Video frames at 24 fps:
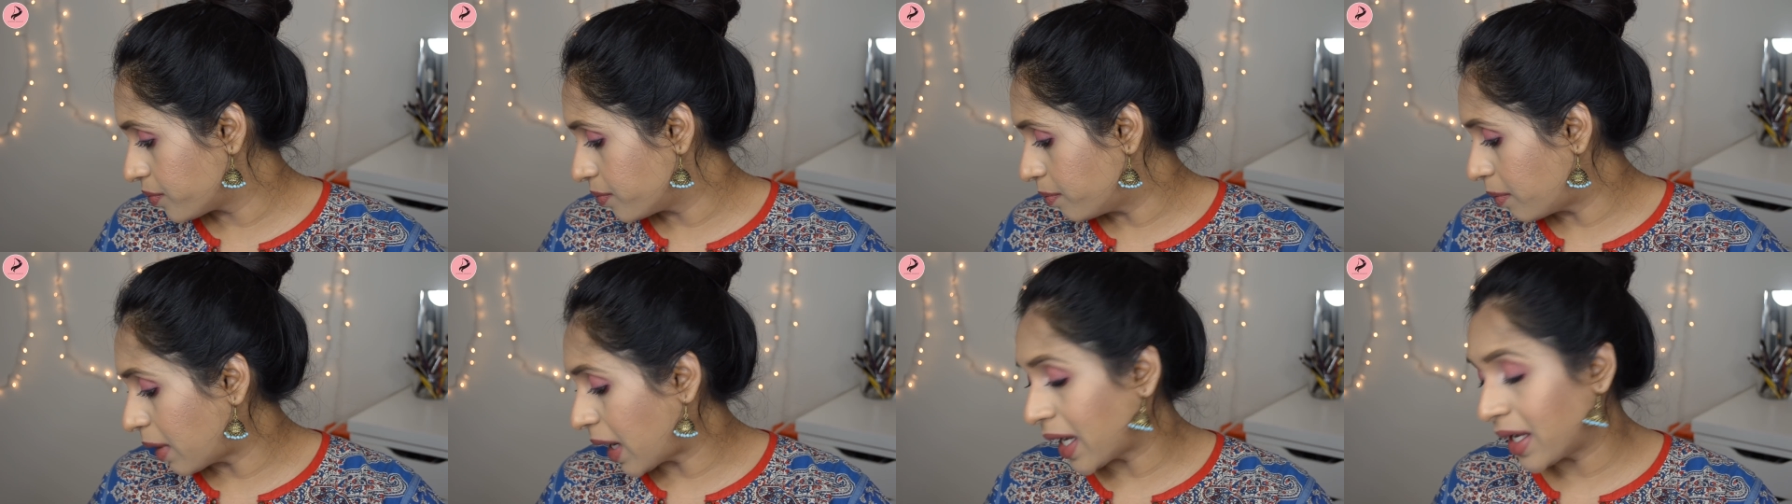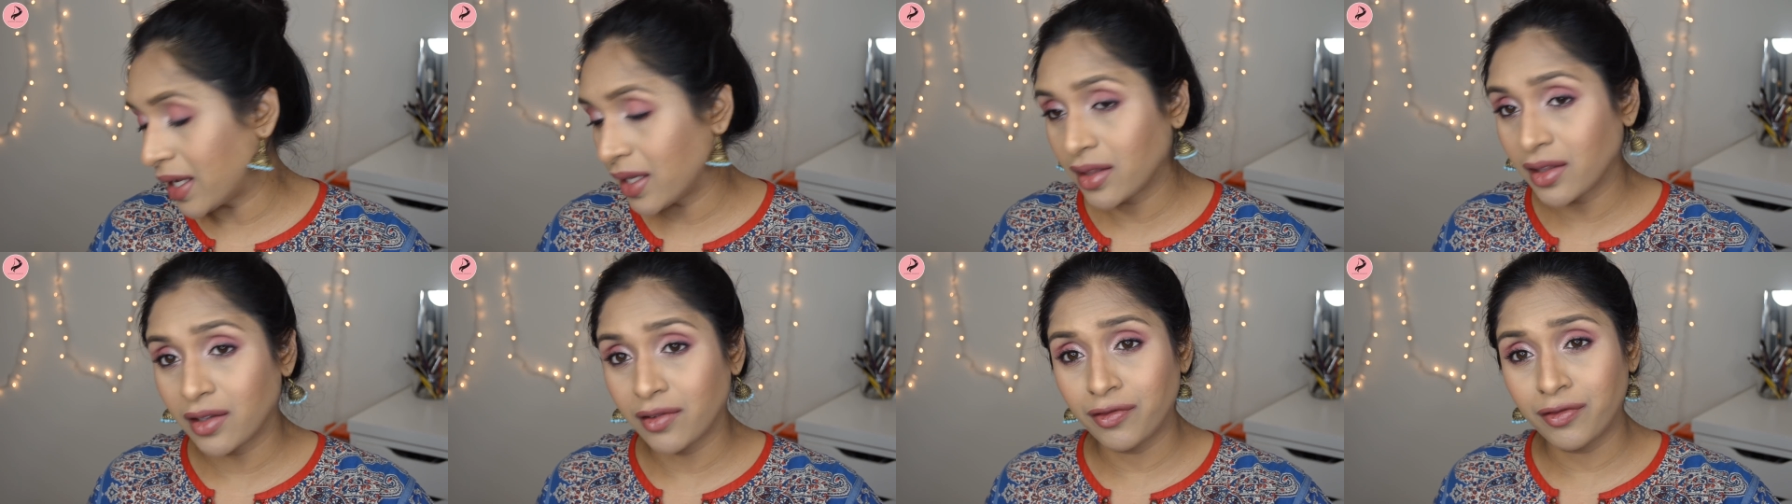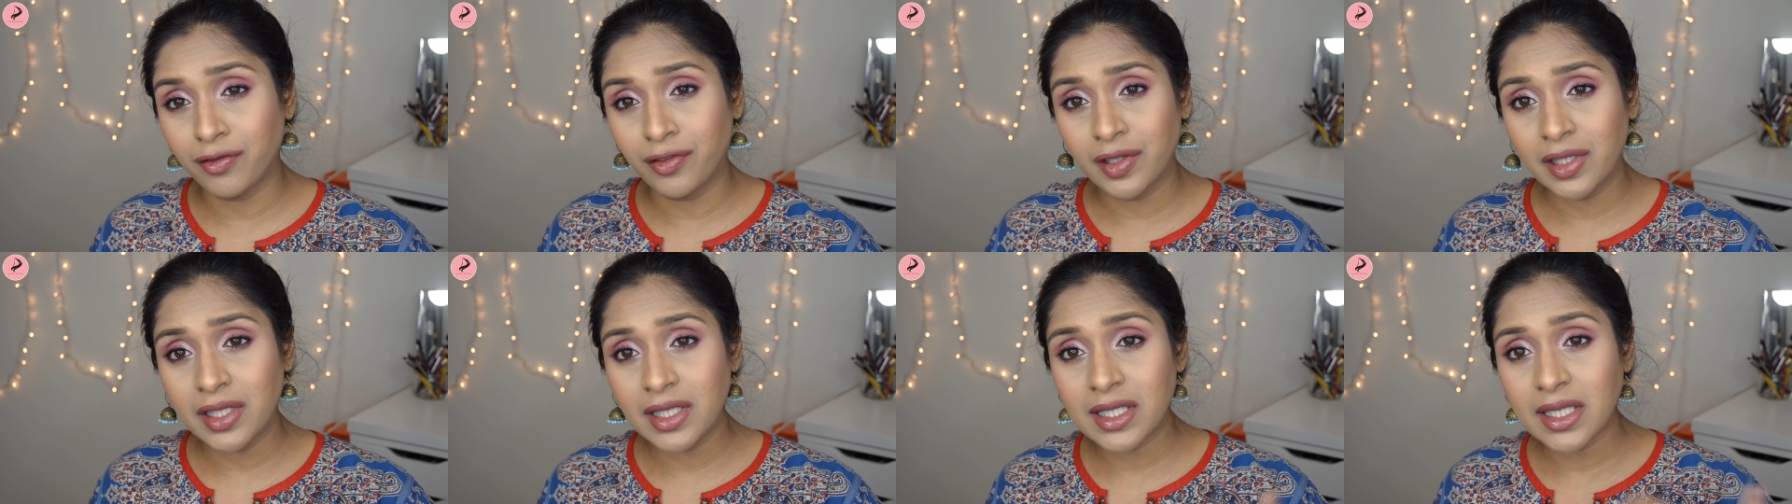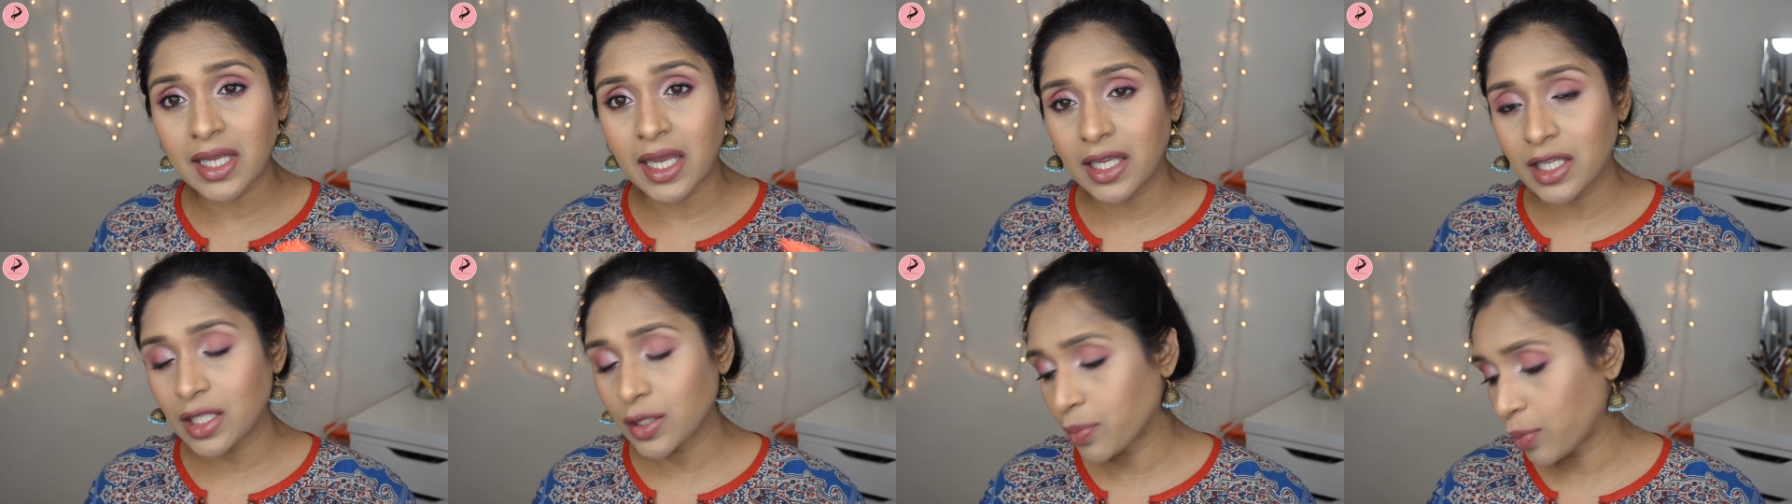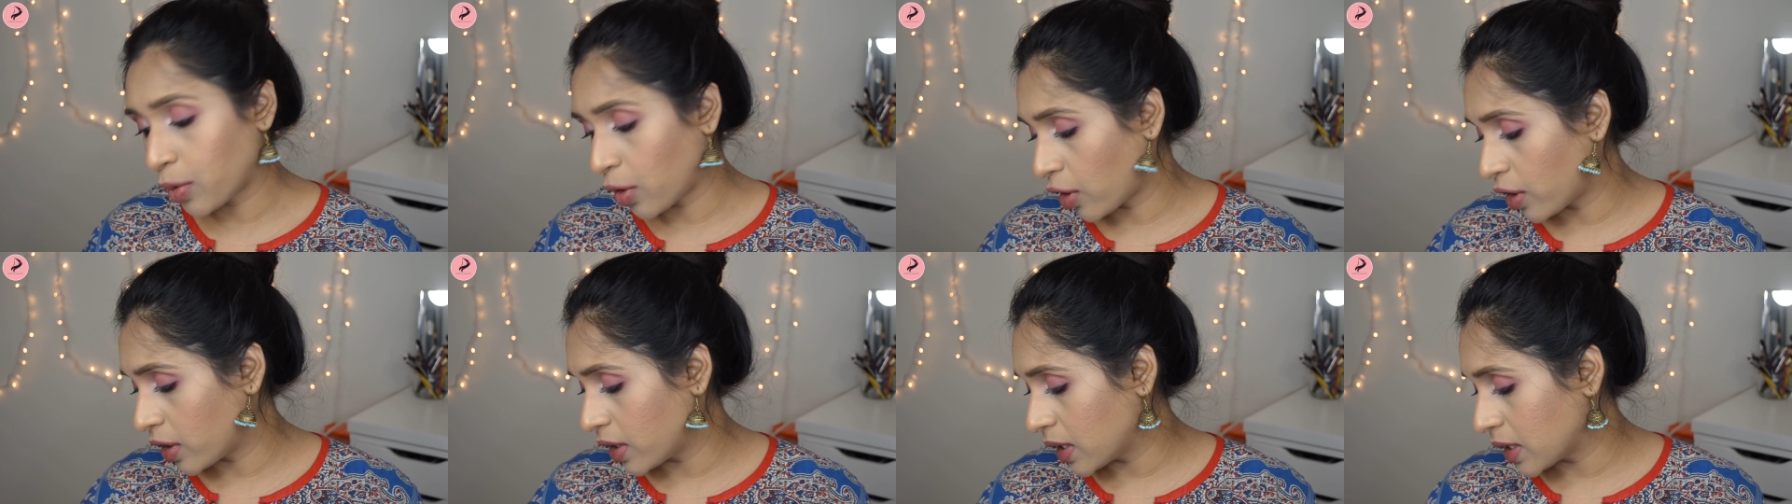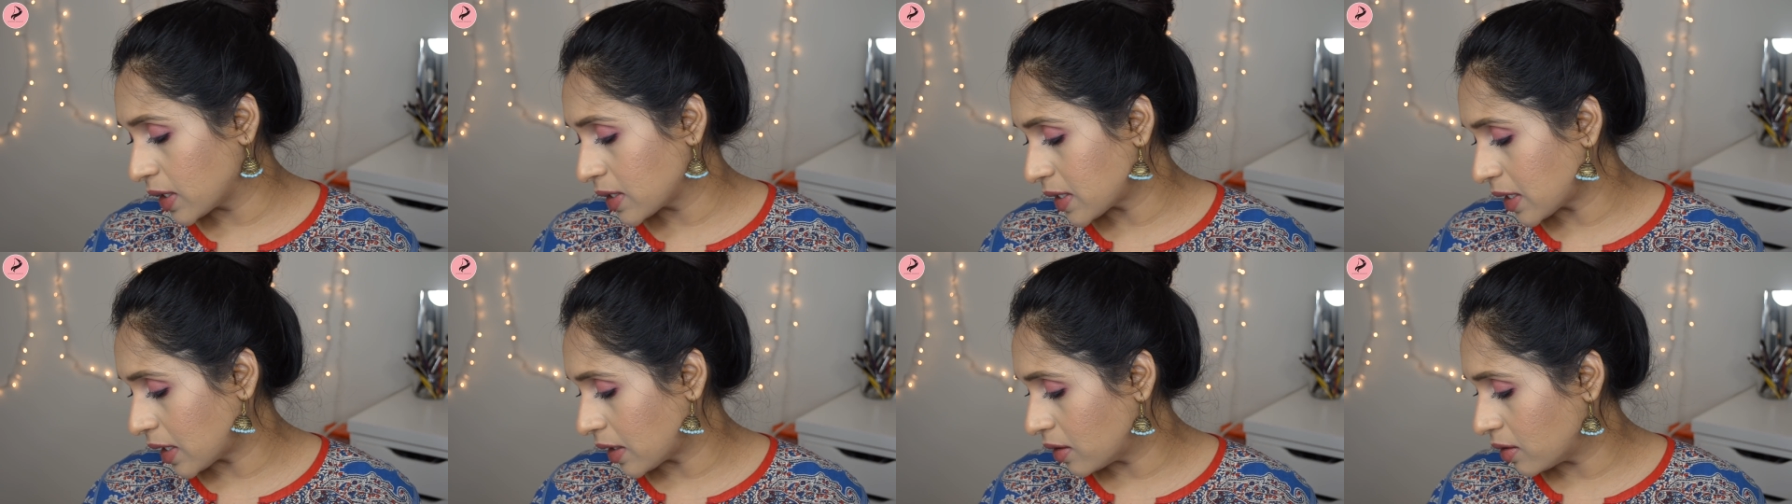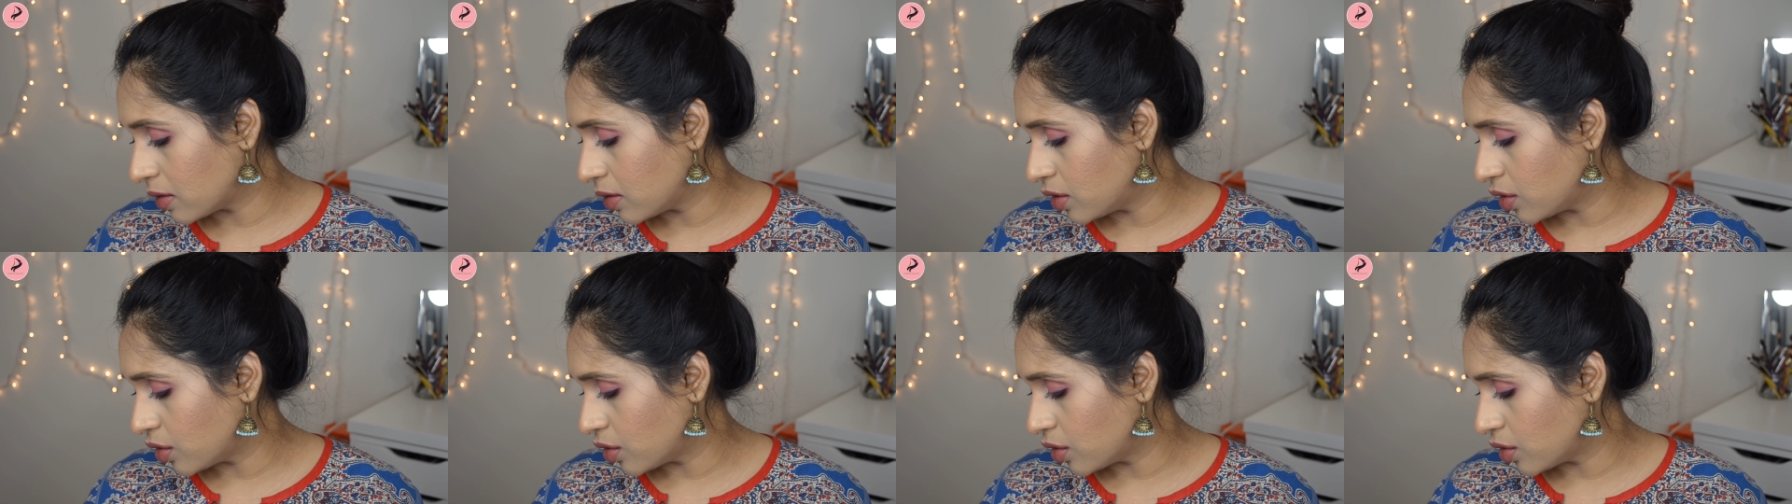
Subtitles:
buying the full size products and,